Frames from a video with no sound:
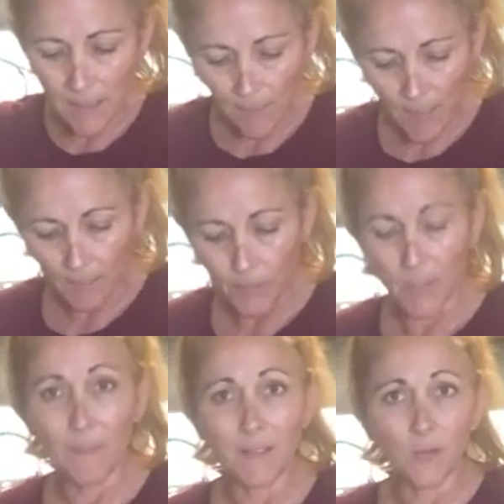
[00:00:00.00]
and then I put
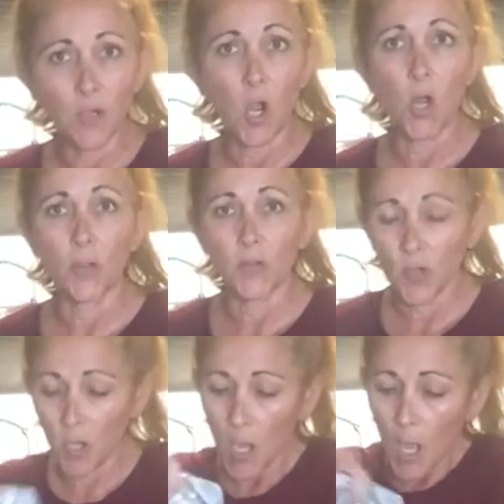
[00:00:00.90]
them into a colander.